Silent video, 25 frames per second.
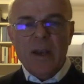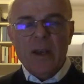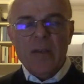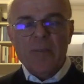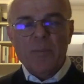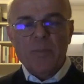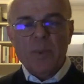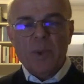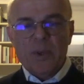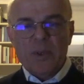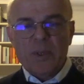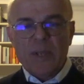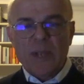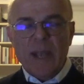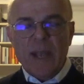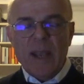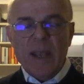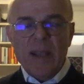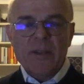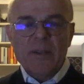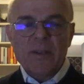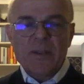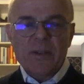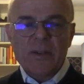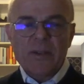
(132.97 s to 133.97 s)

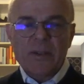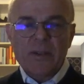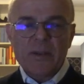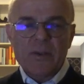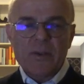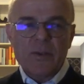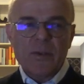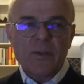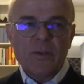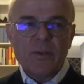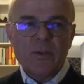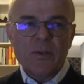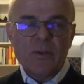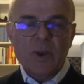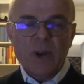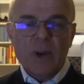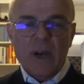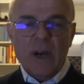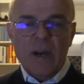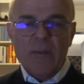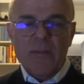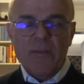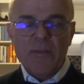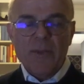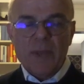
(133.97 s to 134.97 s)
pertains to
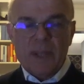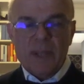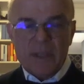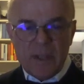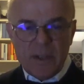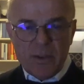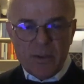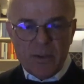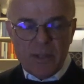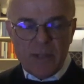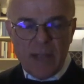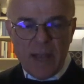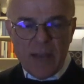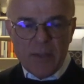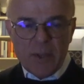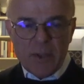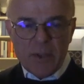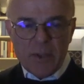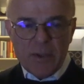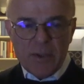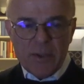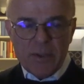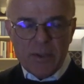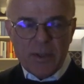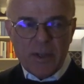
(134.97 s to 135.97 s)
physical
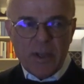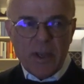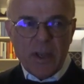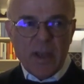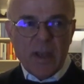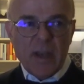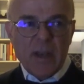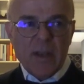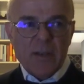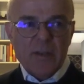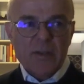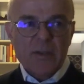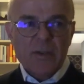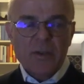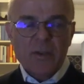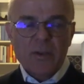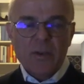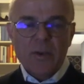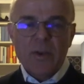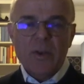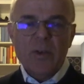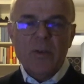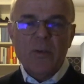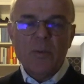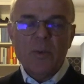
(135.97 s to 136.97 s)
damages. So
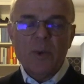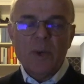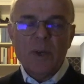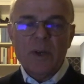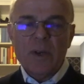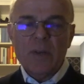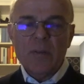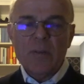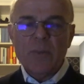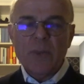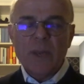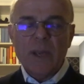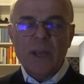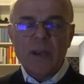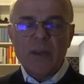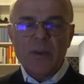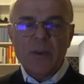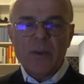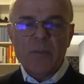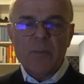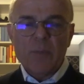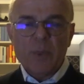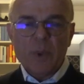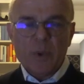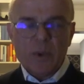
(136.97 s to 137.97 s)
you will be
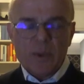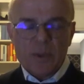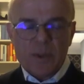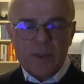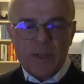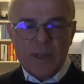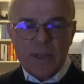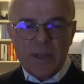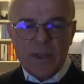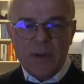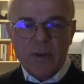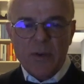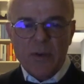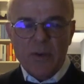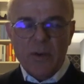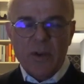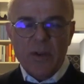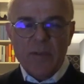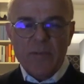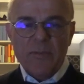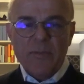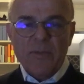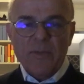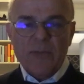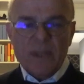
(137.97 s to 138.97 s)
reimbursing
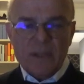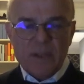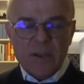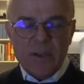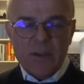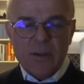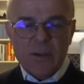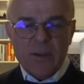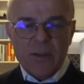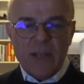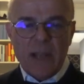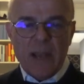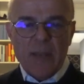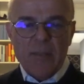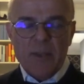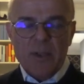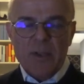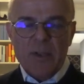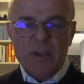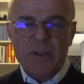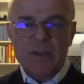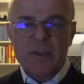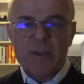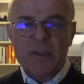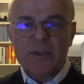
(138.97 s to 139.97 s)
only physical
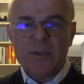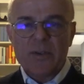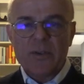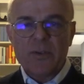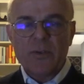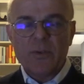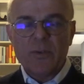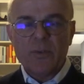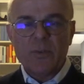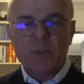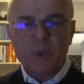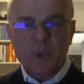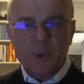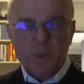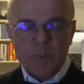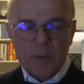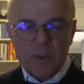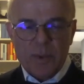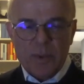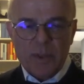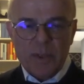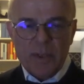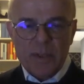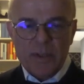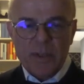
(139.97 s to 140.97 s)
damages to
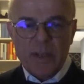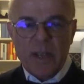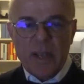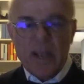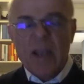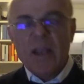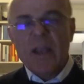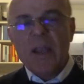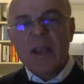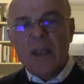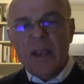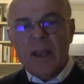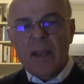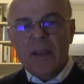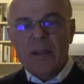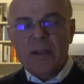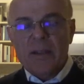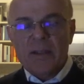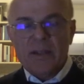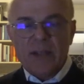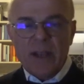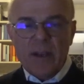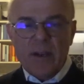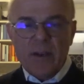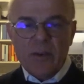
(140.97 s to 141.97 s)
properties. And the
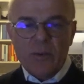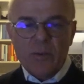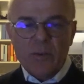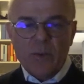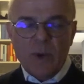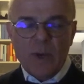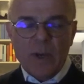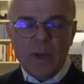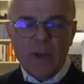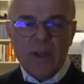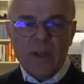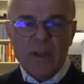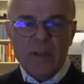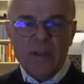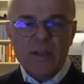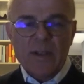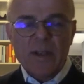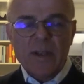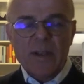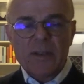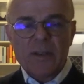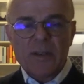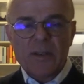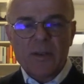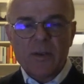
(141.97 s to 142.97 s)
second one is an
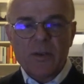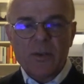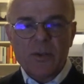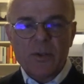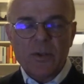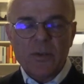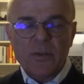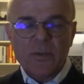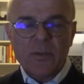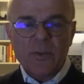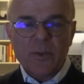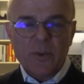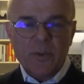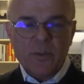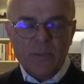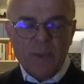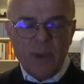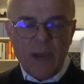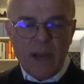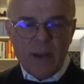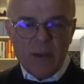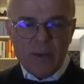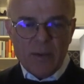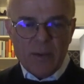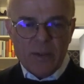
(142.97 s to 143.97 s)
exclusion for
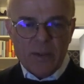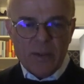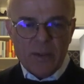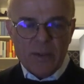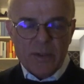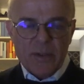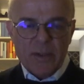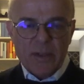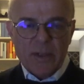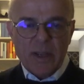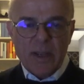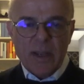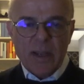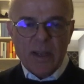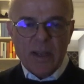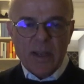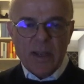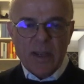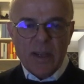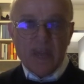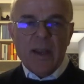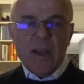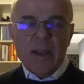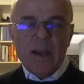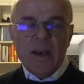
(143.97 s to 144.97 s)
viruses.
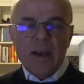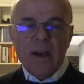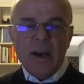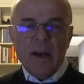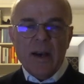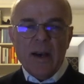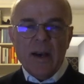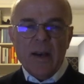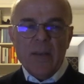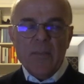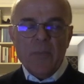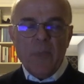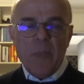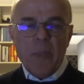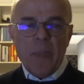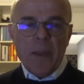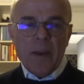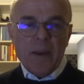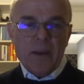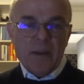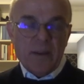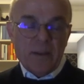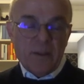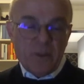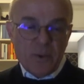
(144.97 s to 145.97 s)

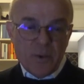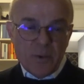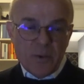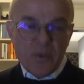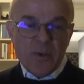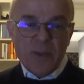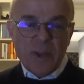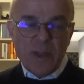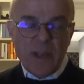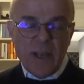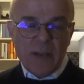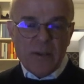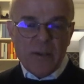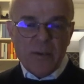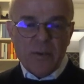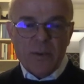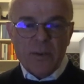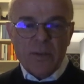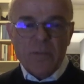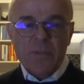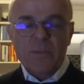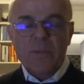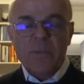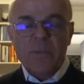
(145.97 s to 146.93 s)
The two together